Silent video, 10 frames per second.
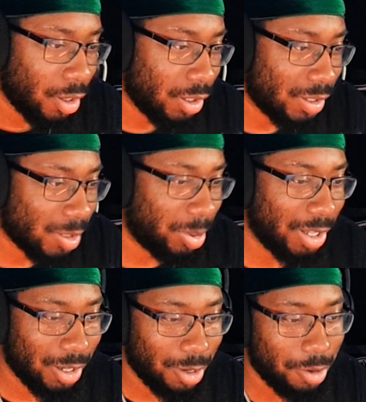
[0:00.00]
he's just
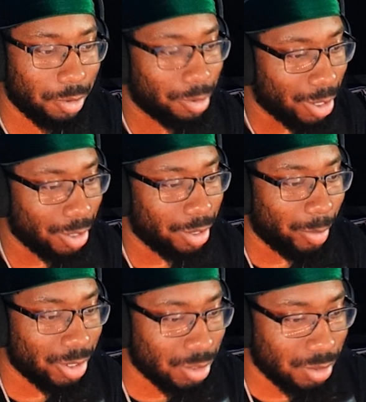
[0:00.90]
playing along. Okay, that
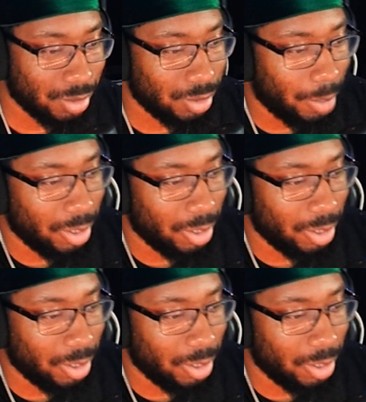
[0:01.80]
makes sense.